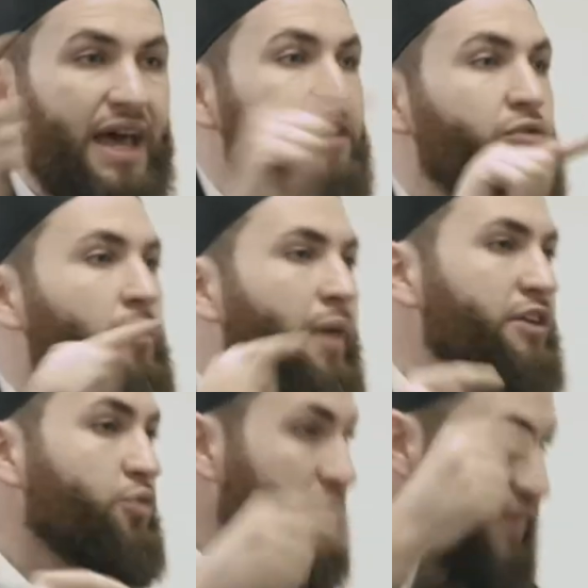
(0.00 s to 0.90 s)
in any
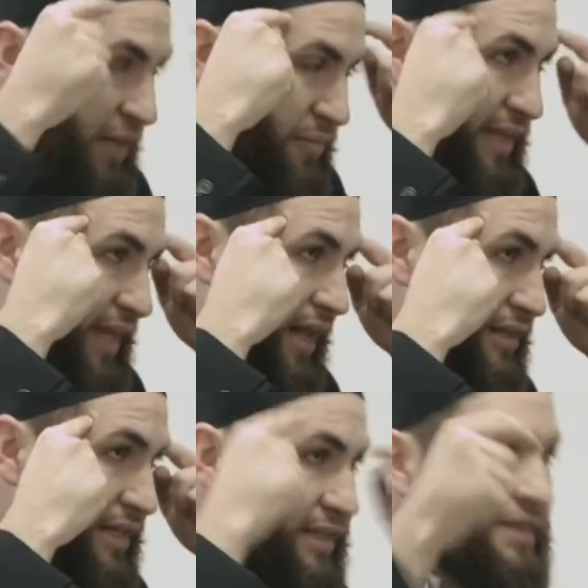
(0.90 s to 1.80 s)
reminder with that
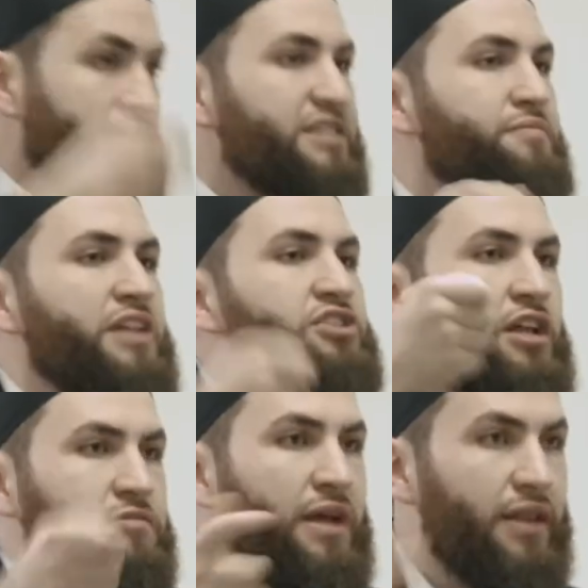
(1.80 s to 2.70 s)
mentality that this may
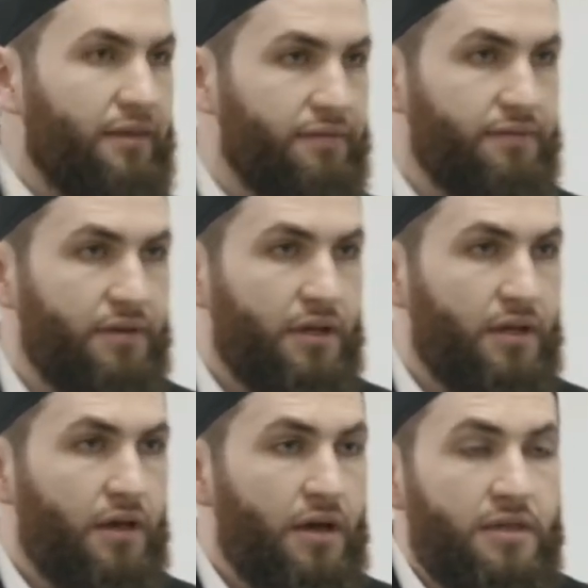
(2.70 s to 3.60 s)
change my life.
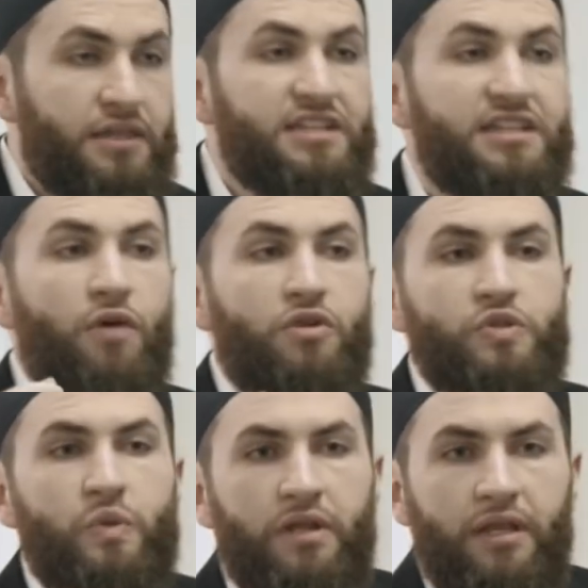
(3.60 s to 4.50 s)
This is how
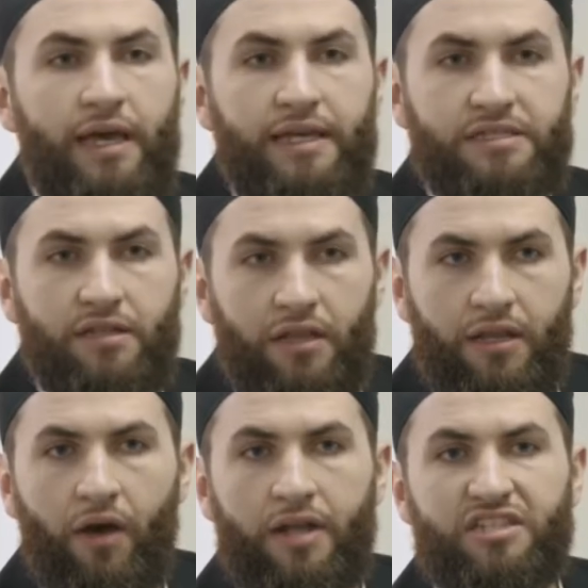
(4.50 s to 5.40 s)

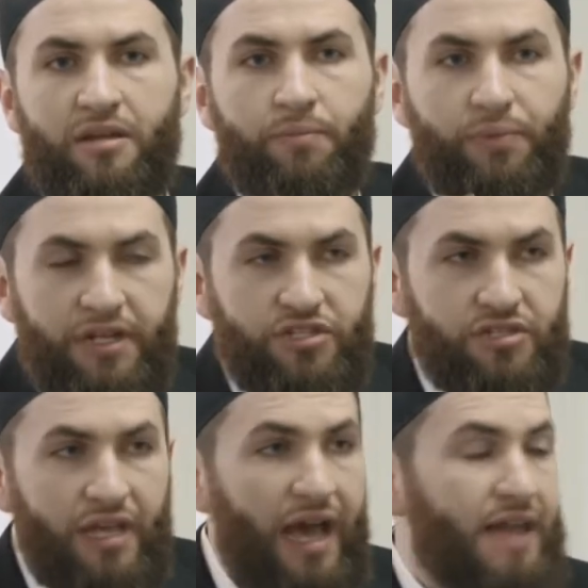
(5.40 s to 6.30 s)
Rasulullah
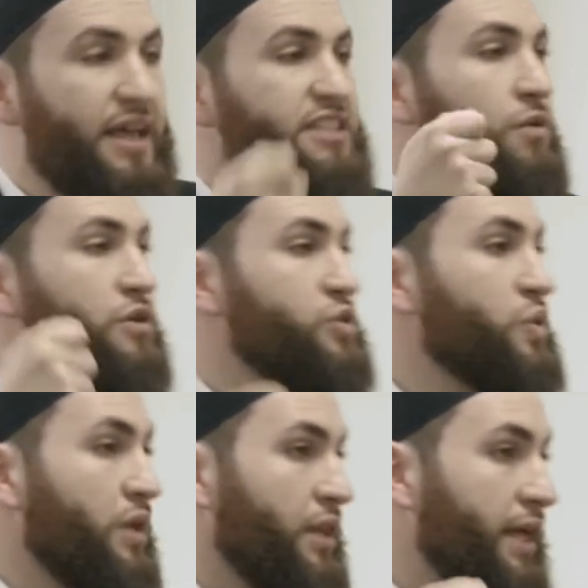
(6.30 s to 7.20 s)
preached, and that's how
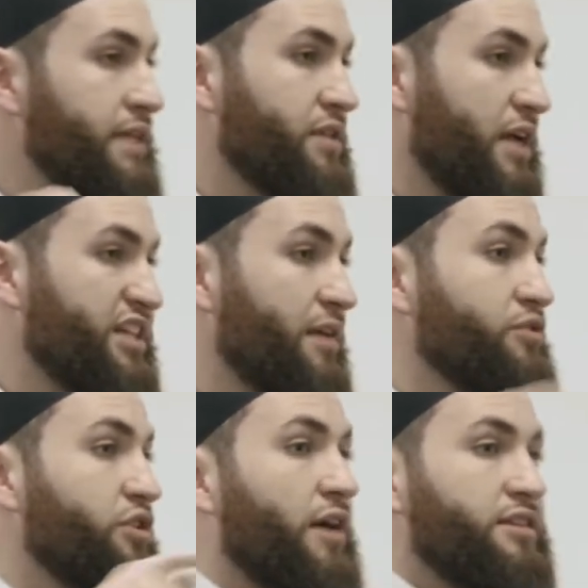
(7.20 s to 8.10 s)

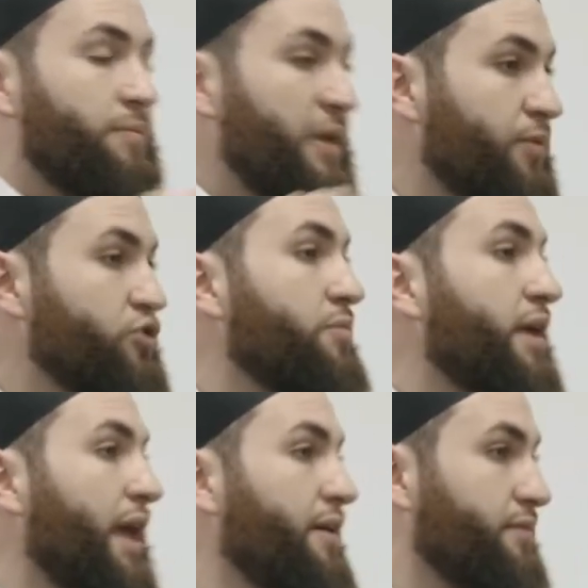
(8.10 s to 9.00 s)
Rasulullah taught the people to
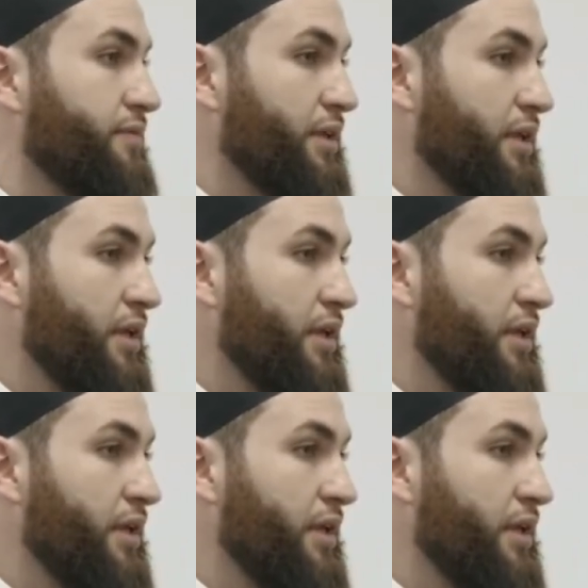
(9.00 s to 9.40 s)
behave.